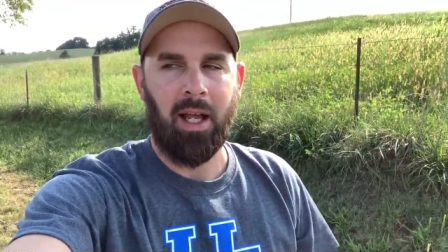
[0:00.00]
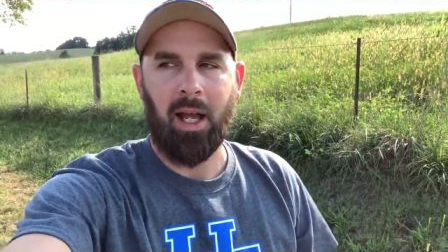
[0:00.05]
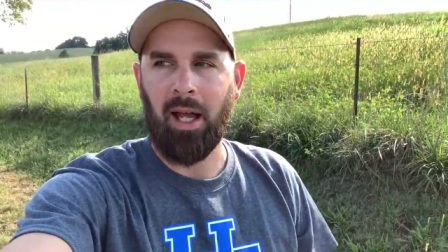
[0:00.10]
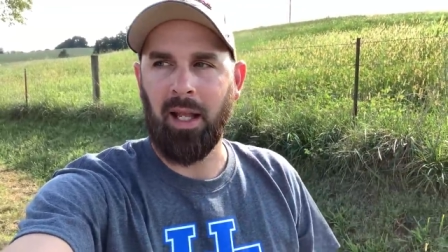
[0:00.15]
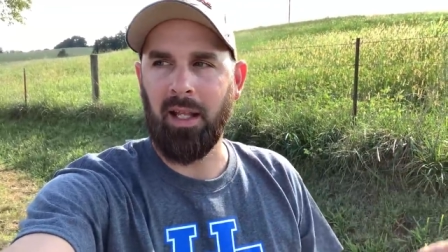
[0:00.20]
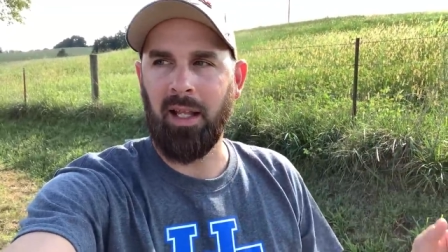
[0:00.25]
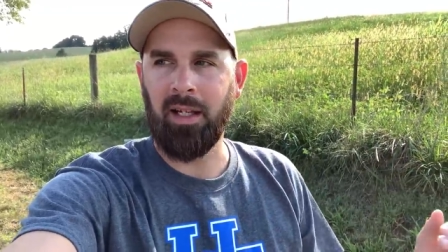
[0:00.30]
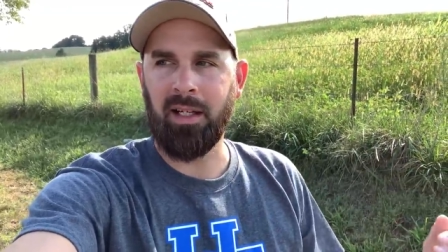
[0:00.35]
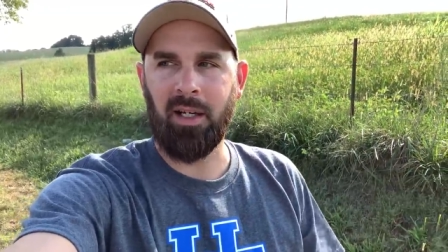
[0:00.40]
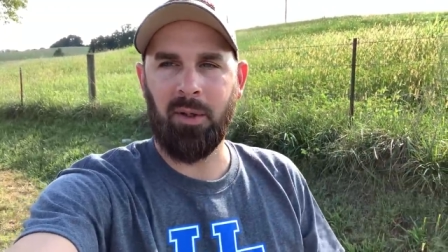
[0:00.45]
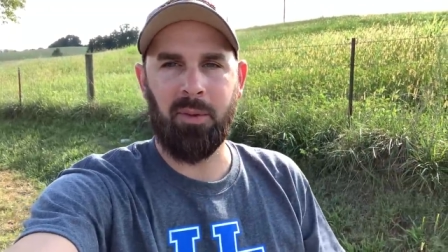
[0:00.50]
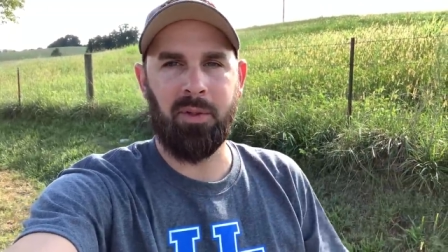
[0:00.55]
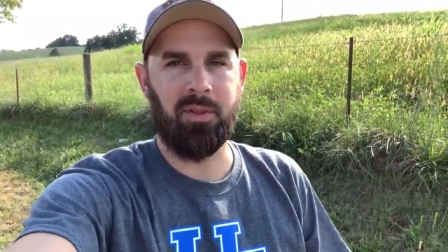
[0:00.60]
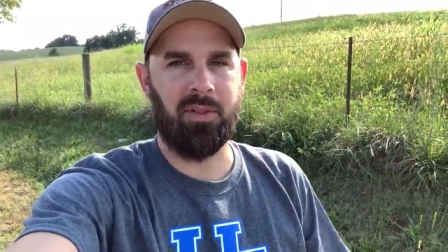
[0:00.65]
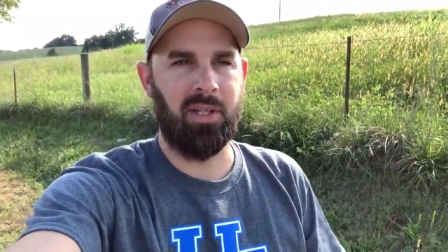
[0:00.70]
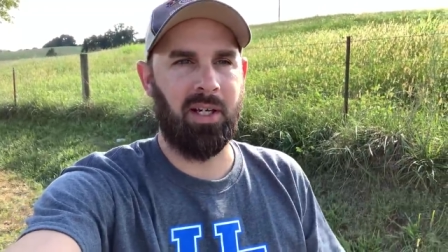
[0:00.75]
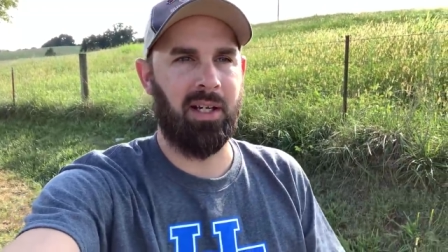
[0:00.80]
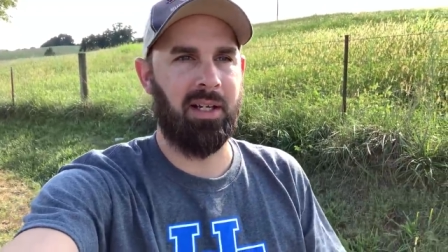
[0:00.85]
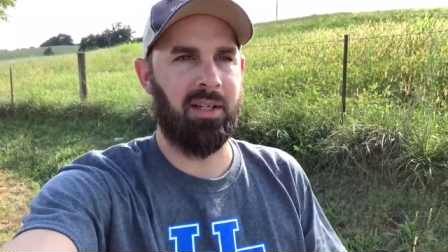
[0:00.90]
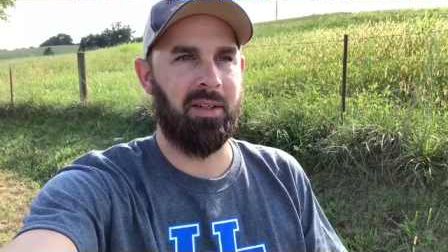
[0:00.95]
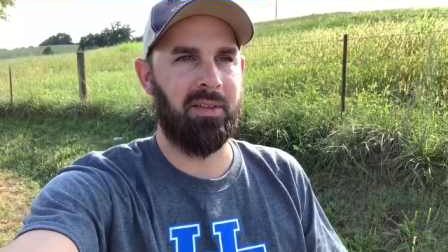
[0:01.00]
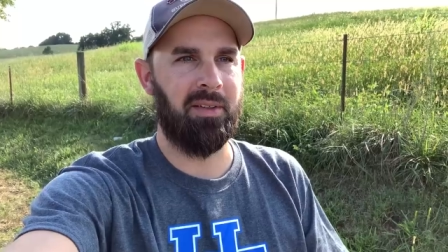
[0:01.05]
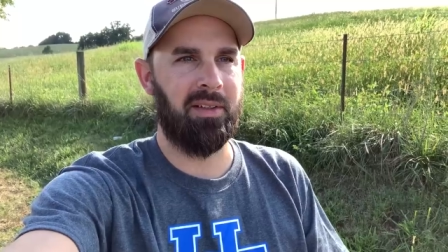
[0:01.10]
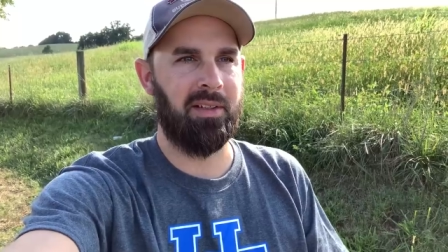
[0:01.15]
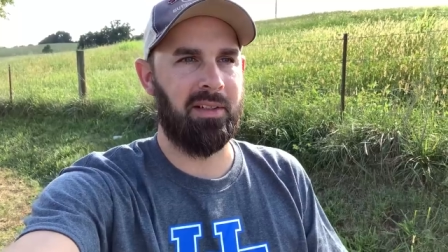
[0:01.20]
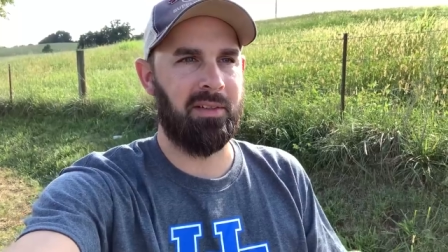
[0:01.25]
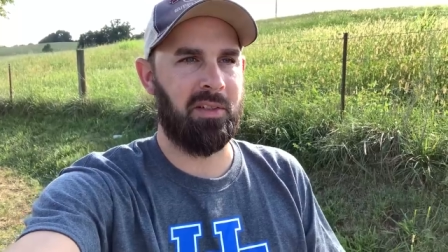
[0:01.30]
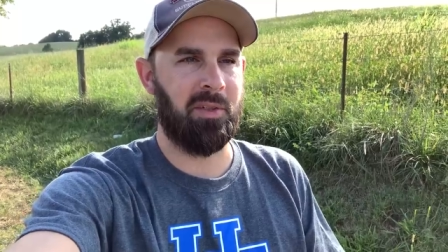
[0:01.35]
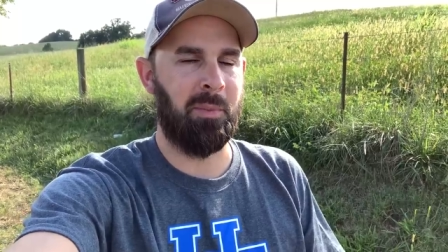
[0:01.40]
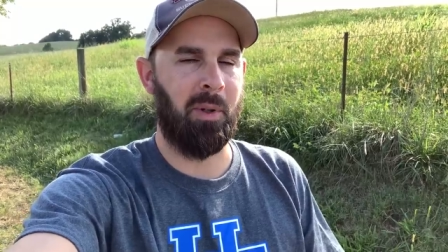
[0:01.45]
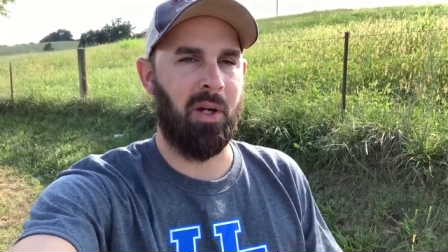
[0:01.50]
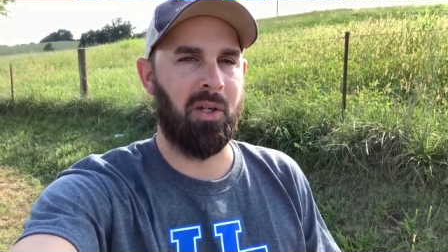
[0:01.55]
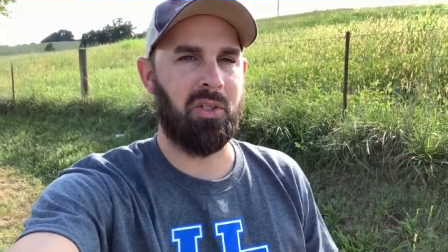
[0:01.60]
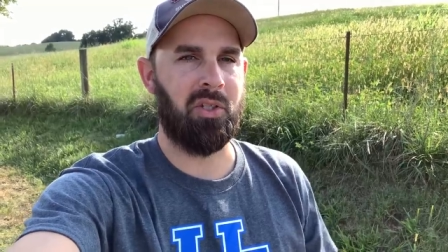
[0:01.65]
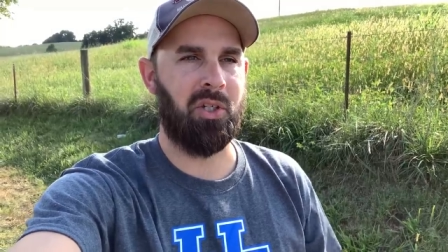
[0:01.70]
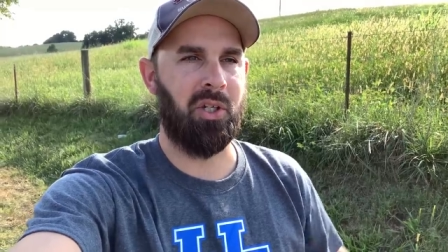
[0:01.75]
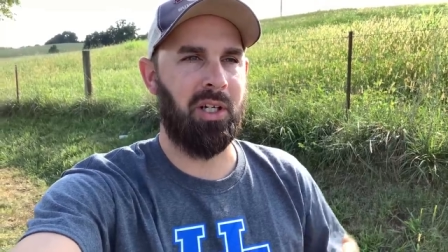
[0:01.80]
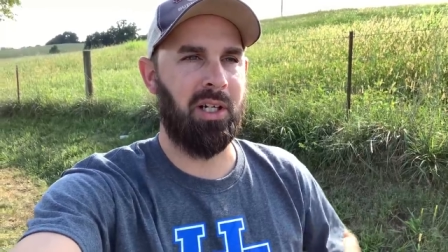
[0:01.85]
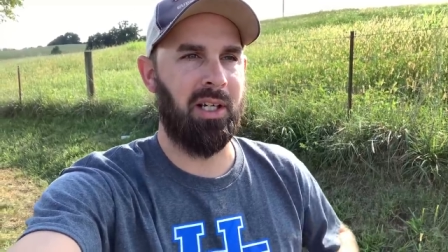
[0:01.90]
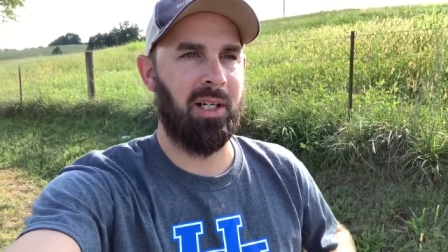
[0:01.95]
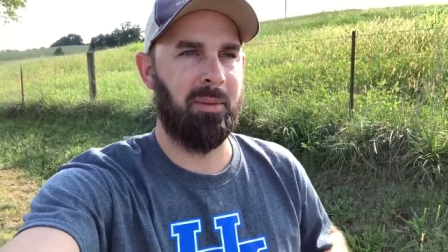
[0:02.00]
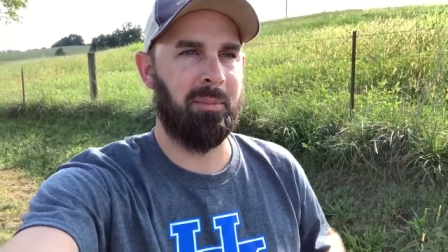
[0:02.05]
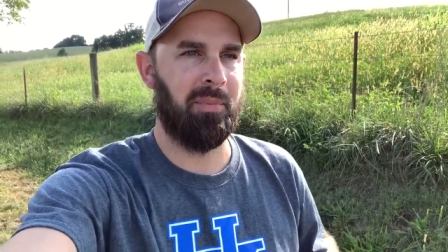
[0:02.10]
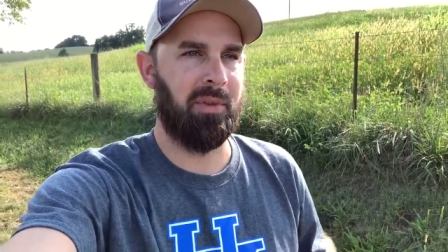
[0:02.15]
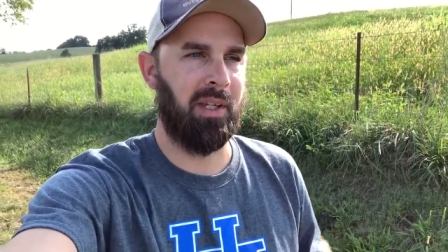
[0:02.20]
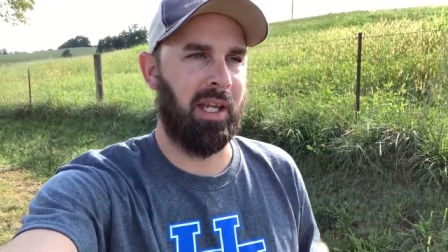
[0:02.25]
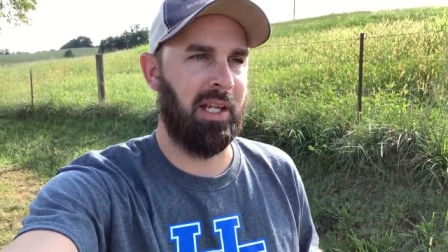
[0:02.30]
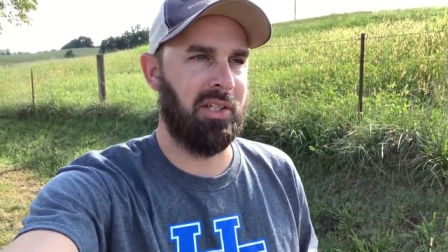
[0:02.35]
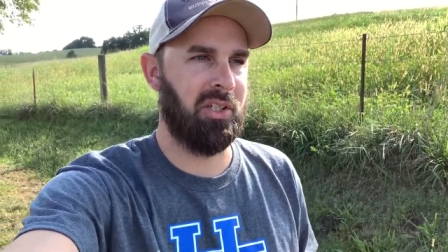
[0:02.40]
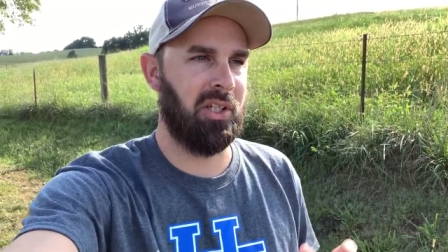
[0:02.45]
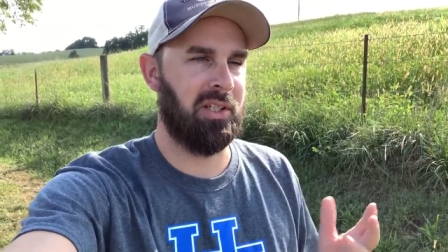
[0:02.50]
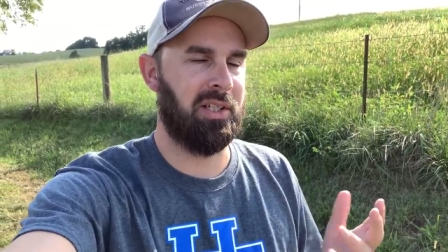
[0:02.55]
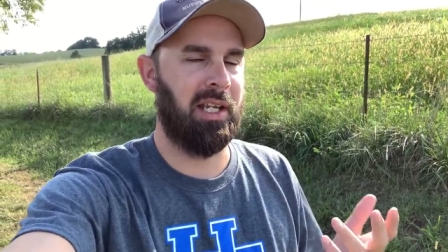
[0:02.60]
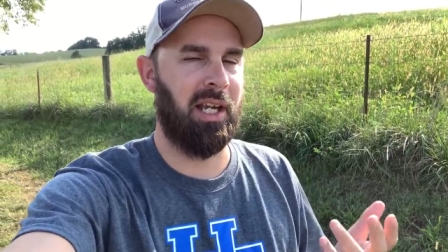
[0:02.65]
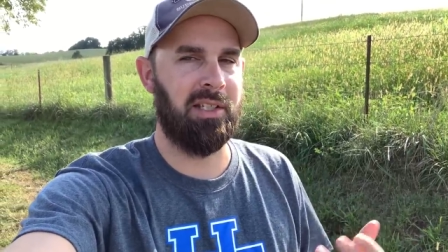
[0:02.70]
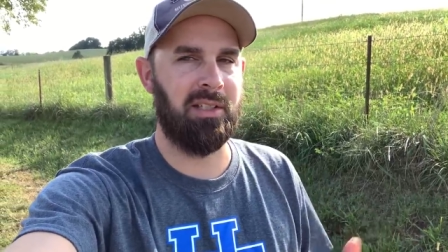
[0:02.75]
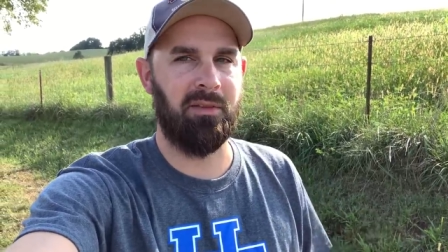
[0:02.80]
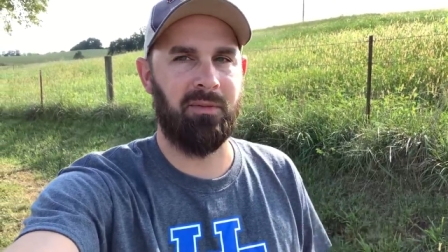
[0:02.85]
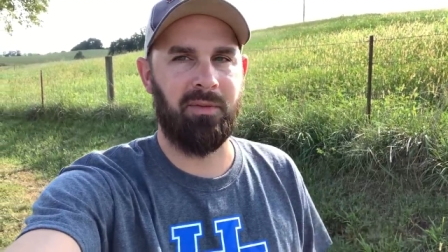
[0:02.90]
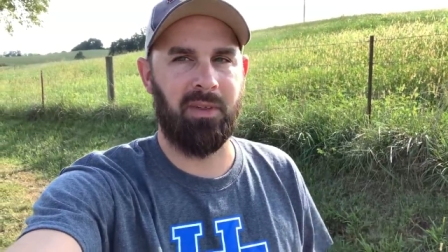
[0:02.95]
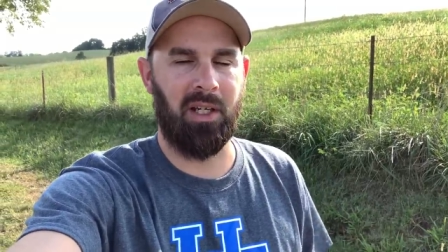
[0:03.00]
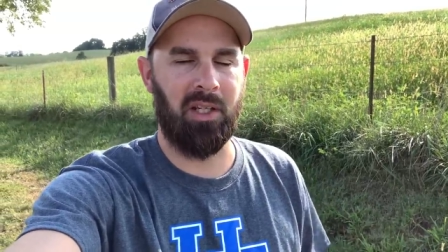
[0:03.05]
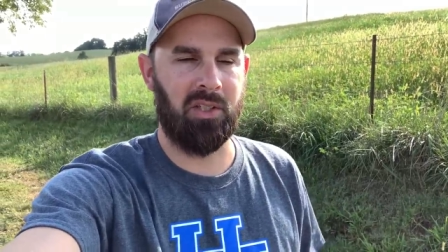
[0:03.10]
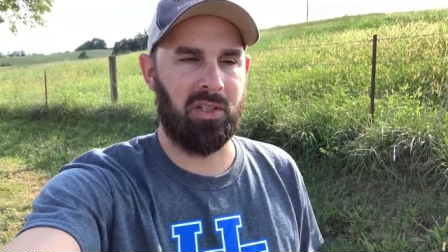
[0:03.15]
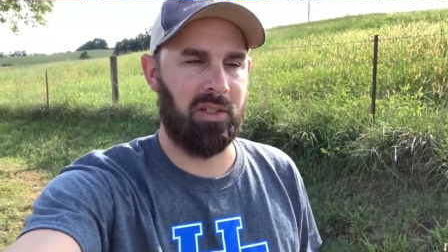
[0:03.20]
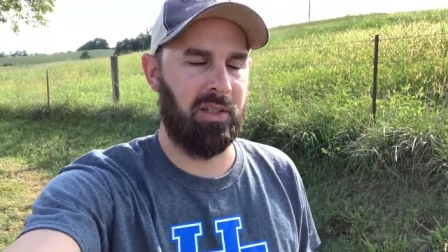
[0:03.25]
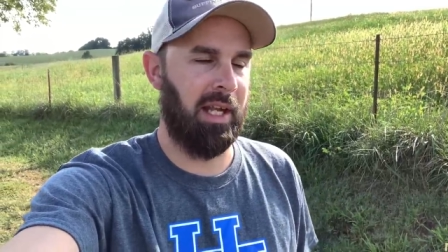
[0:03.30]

I like going down small streams and just catching fish.